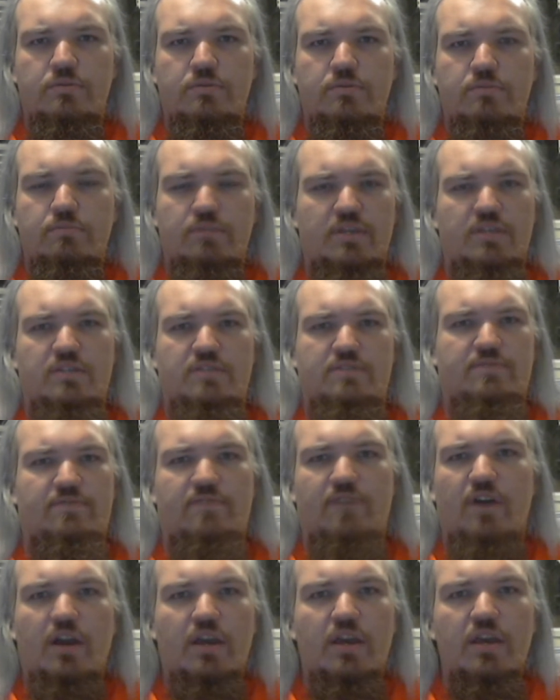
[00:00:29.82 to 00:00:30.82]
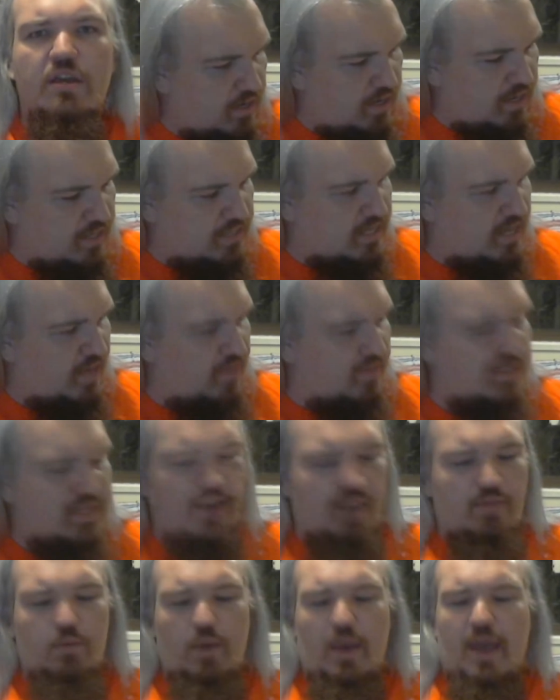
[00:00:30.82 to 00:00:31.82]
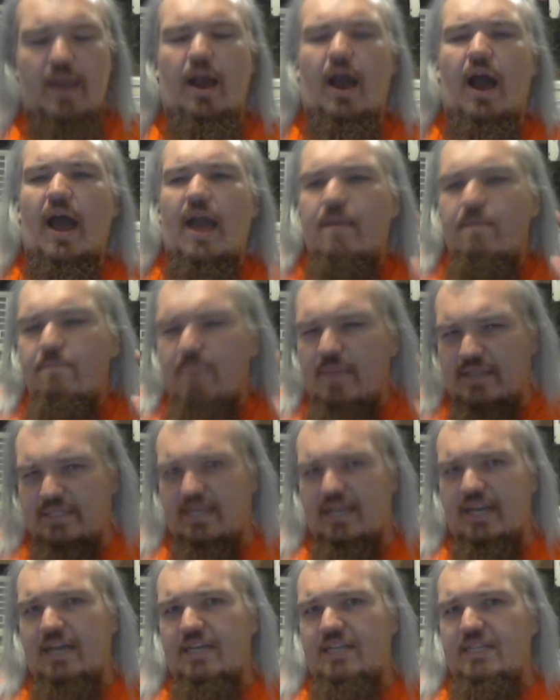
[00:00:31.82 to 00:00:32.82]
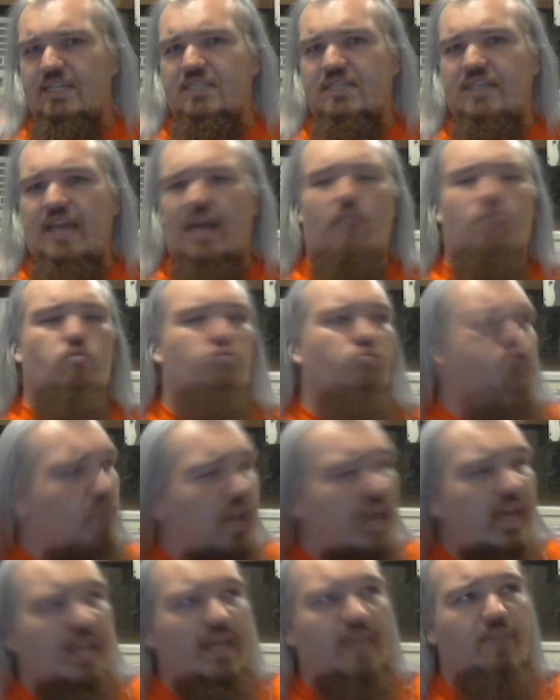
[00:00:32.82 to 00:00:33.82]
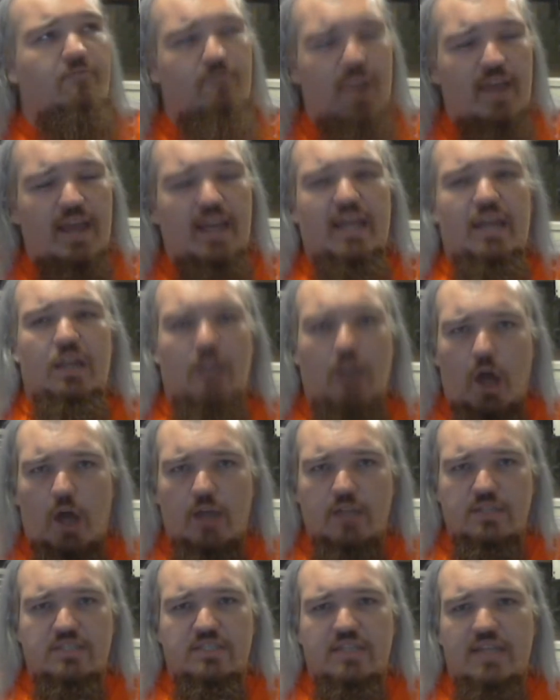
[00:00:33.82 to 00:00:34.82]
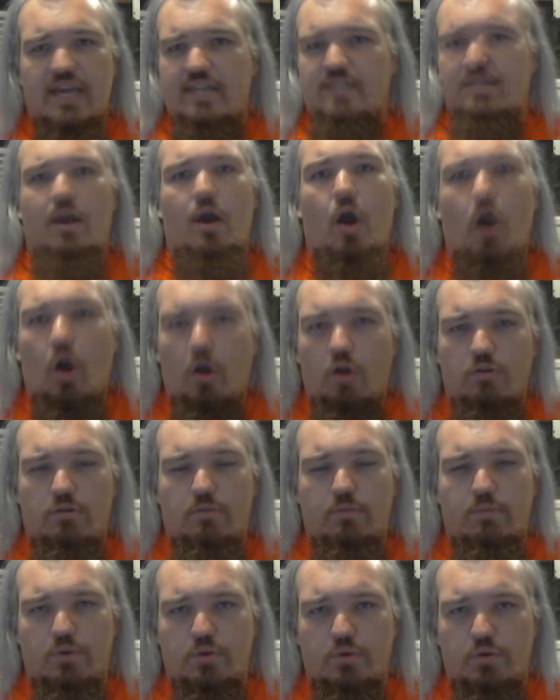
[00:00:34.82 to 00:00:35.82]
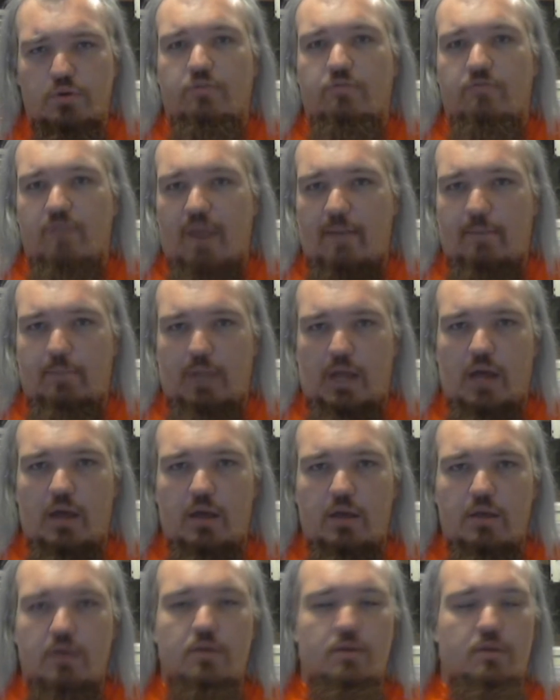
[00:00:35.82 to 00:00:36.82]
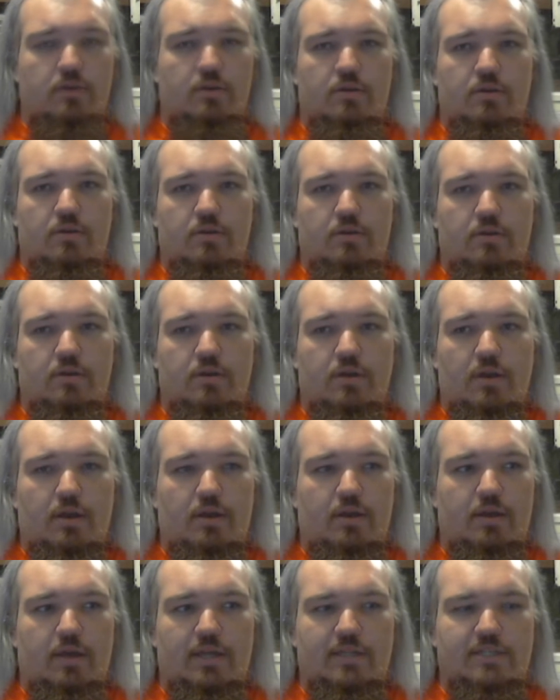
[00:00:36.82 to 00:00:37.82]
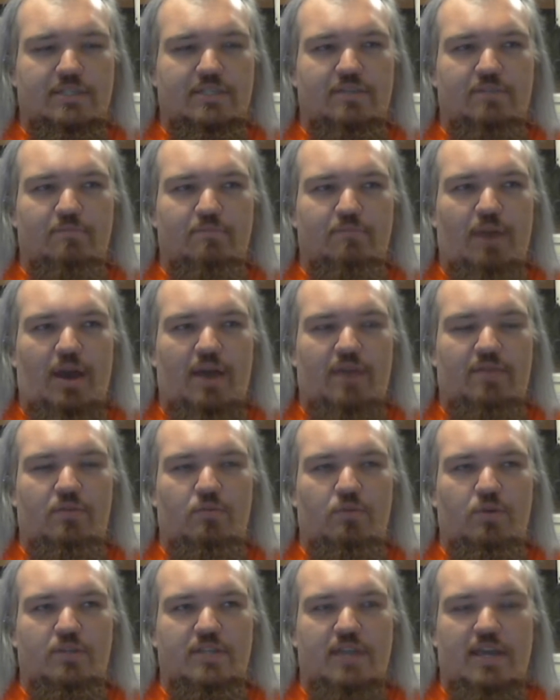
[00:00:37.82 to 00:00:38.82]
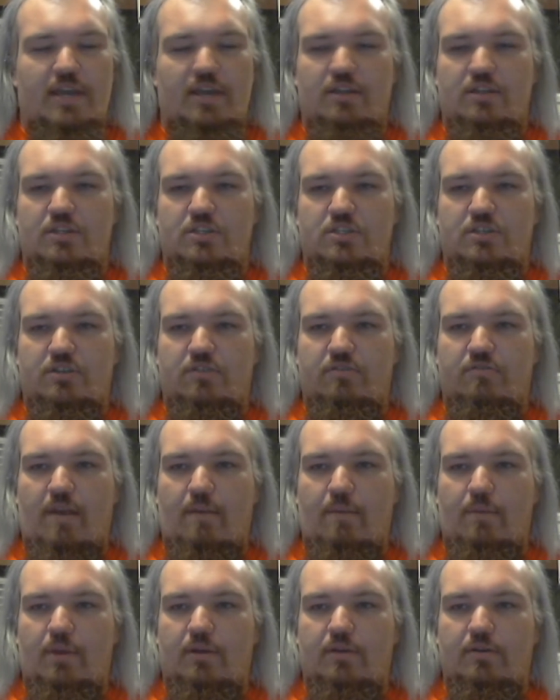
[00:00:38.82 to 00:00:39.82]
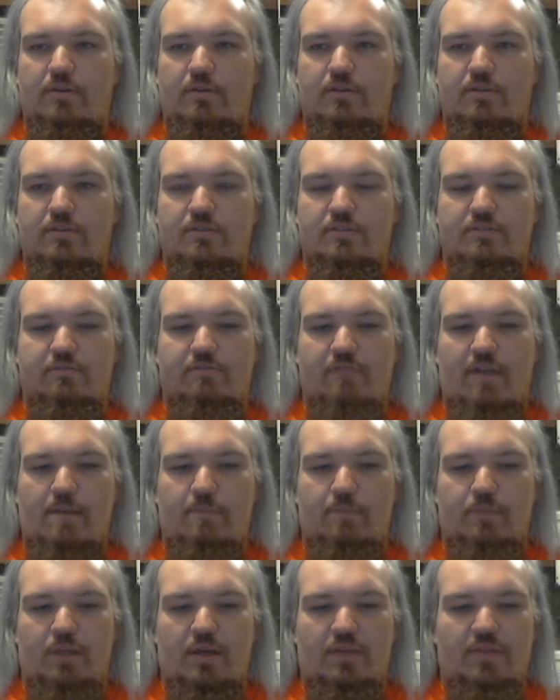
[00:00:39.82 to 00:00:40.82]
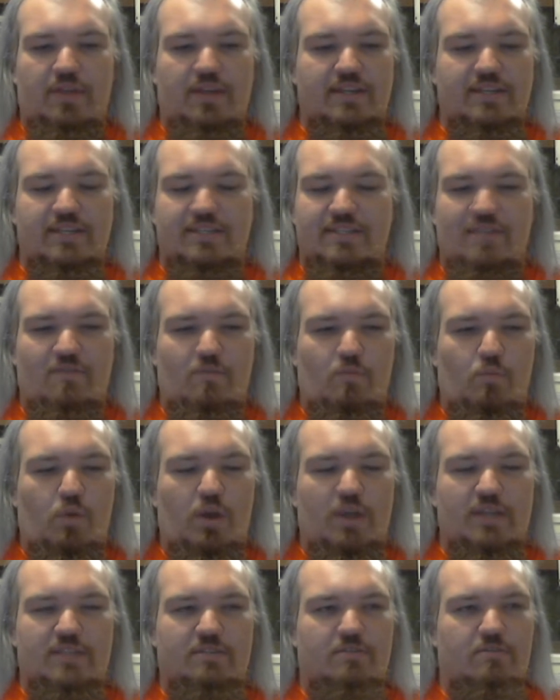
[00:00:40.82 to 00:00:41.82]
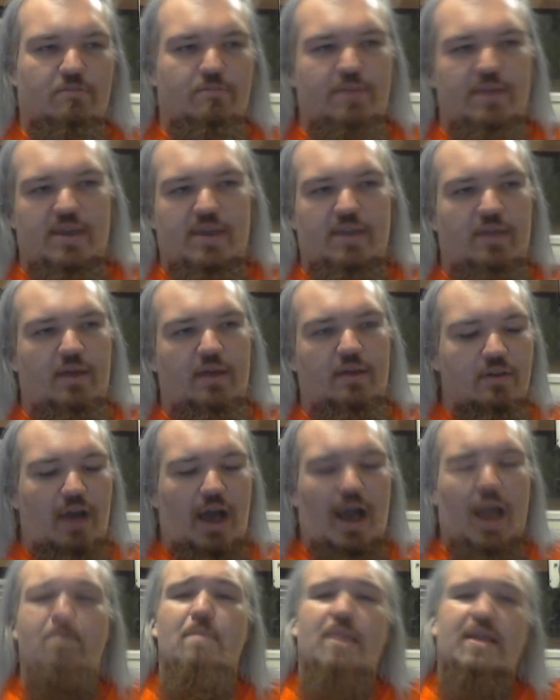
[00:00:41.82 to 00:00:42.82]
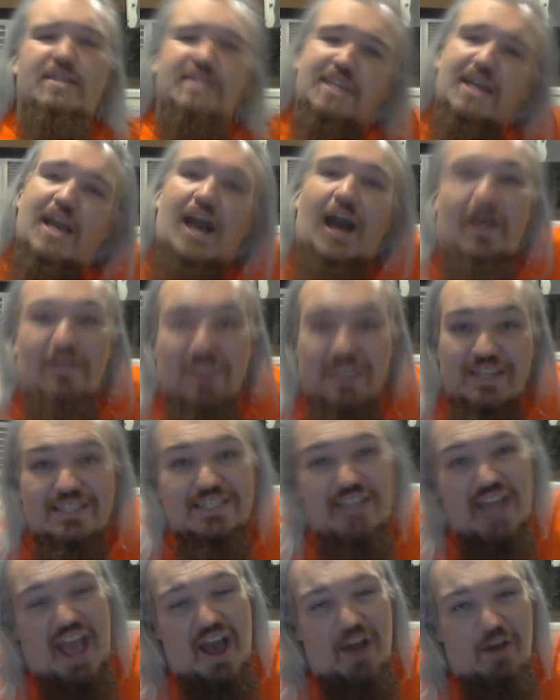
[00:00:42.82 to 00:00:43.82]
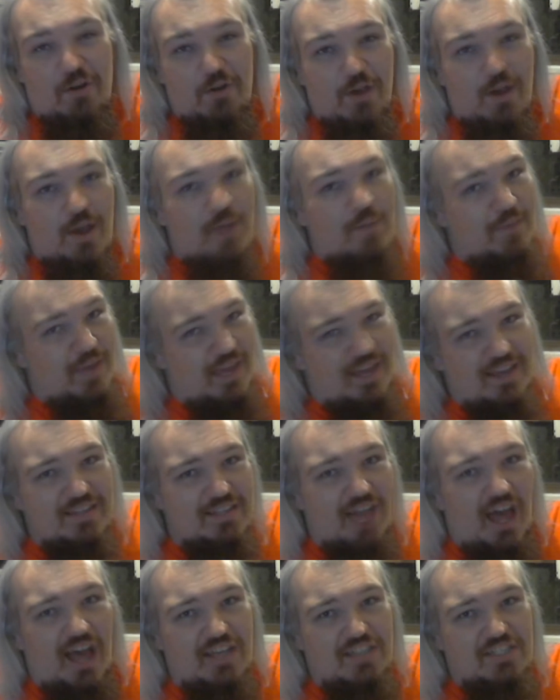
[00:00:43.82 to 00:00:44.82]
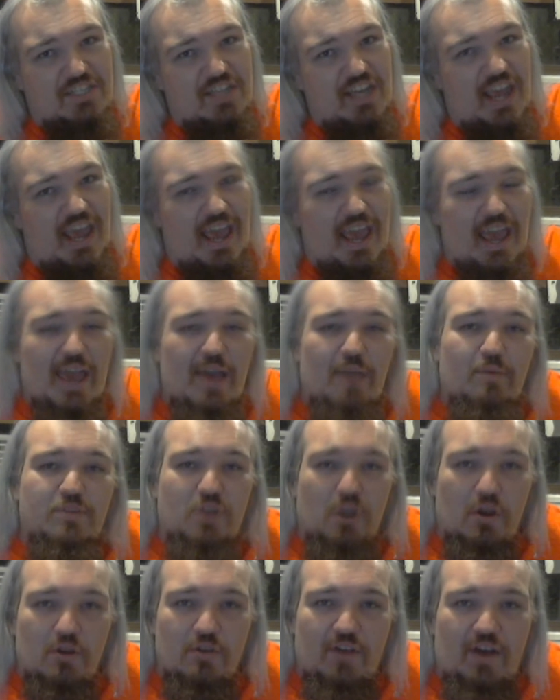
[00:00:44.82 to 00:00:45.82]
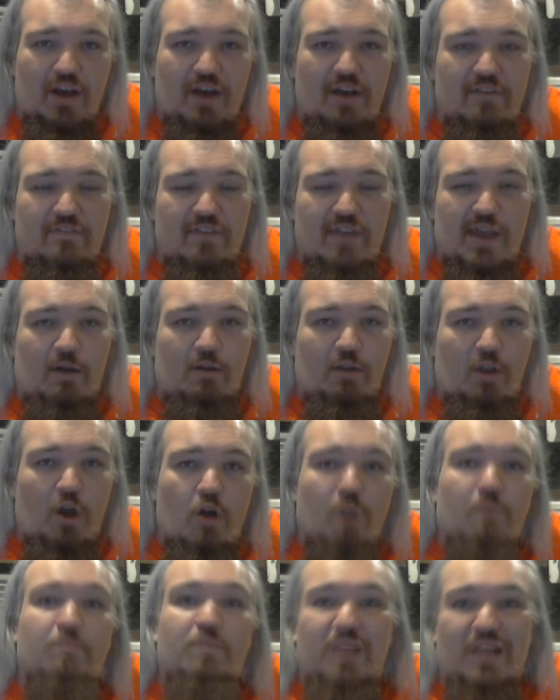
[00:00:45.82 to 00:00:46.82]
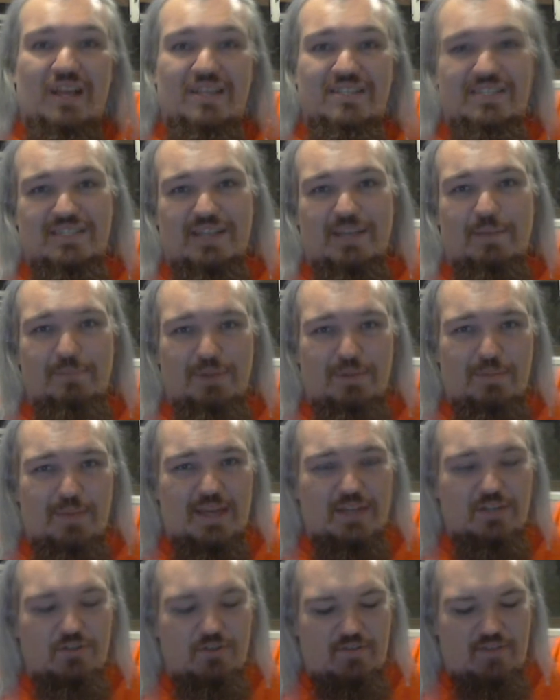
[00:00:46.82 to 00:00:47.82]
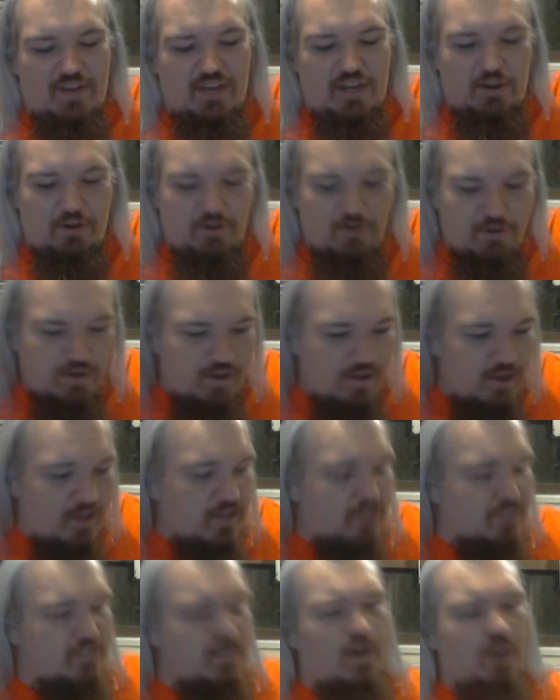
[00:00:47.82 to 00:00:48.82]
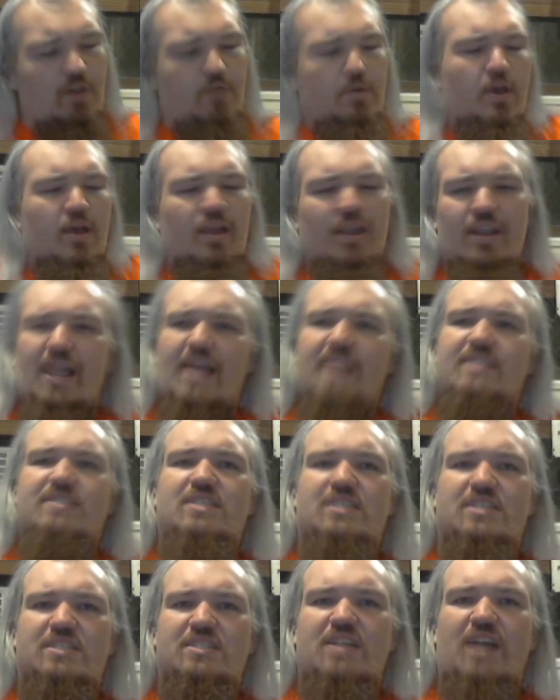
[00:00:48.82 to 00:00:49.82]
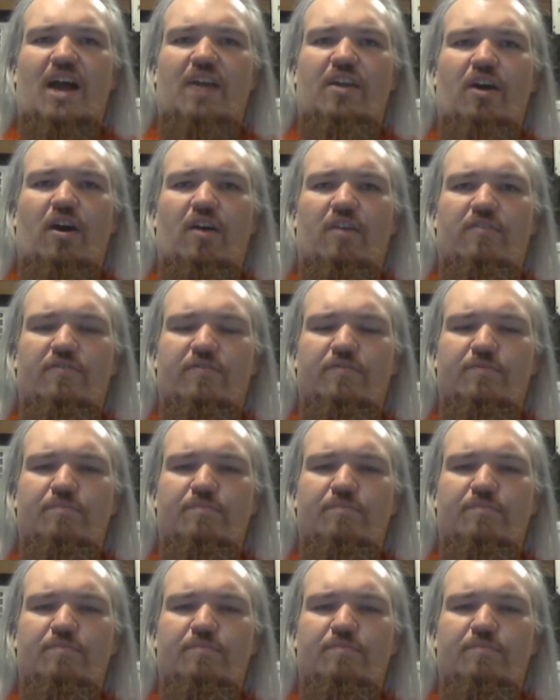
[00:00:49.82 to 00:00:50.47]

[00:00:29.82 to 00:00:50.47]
Because fuck it. Let's get this out of the way. I am meant to cut this down really, really lots. That's horrible good grammar. I just combined the words English and grammar to Grambler. That doesn't even, why is there a B in that? I meant to cut this down because last year it was over half an hour long, plus a supplementary video. So, let's just start off